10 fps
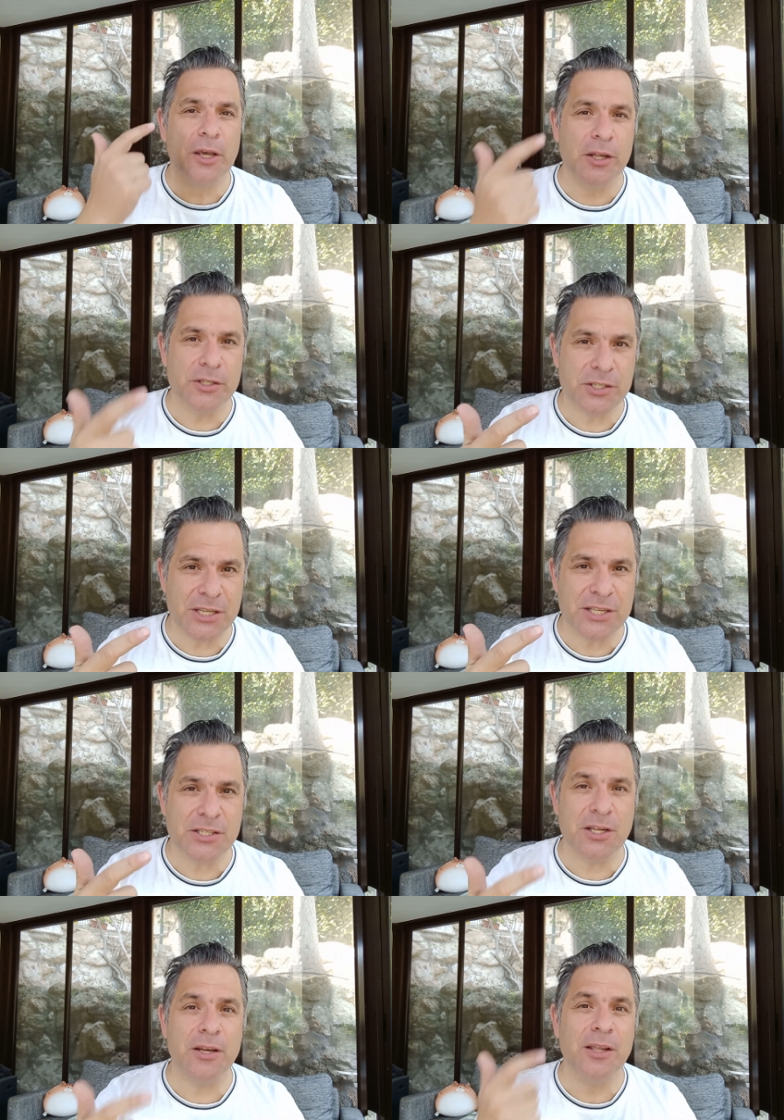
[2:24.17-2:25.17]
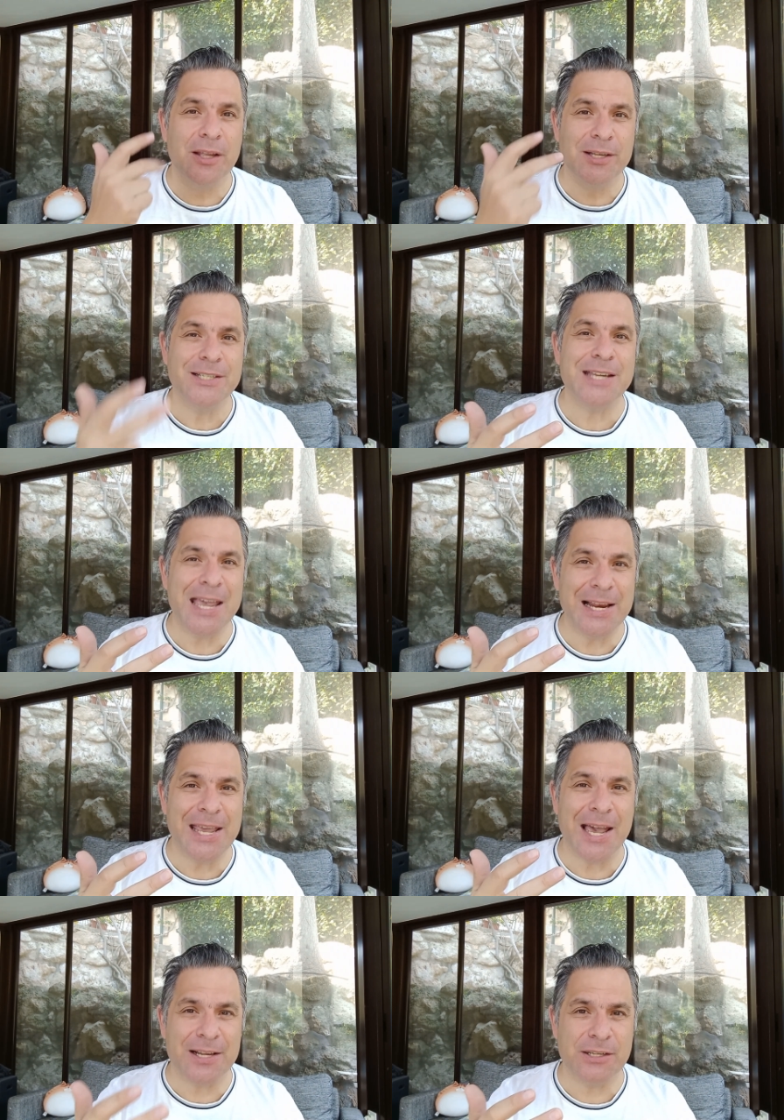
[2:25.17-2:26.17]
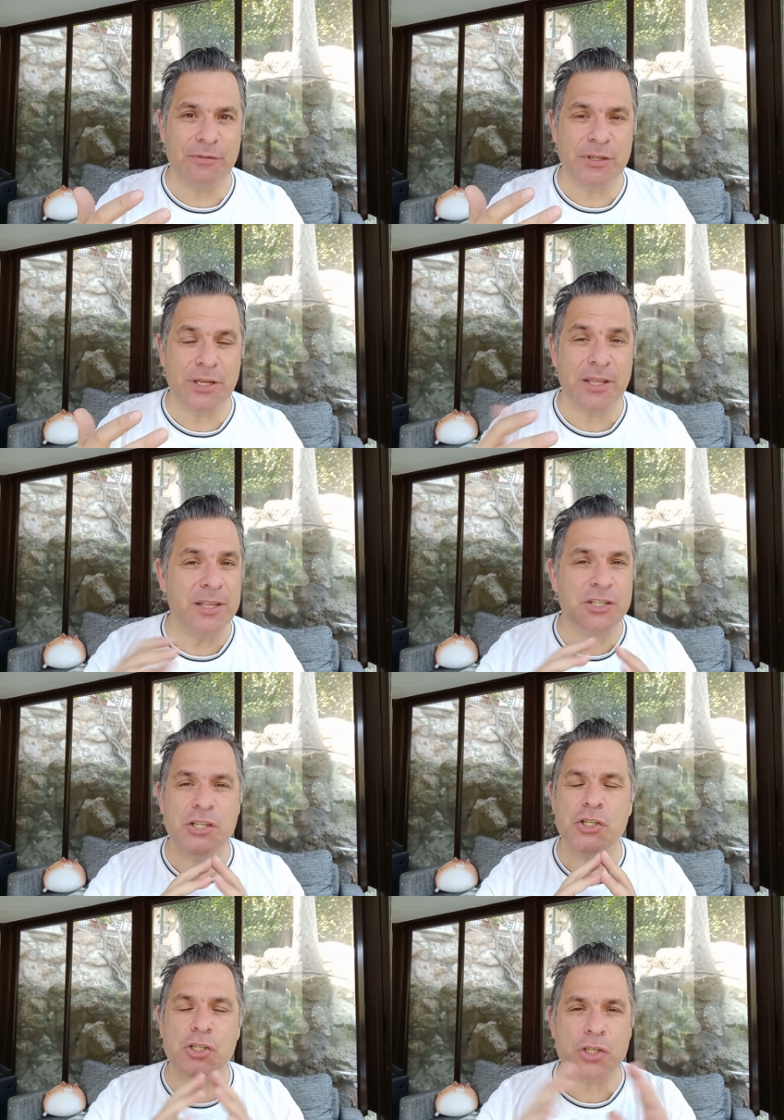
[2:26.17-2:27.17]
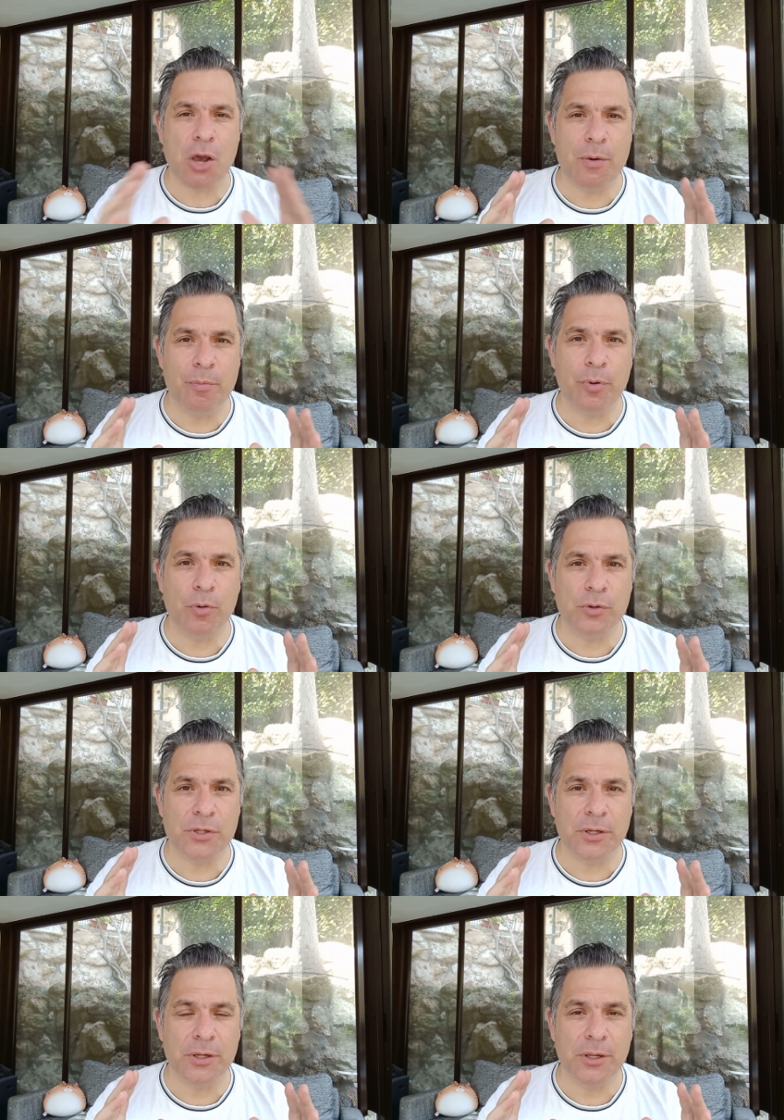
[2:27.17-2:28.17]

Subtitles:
consistent, daily activity. This is so important.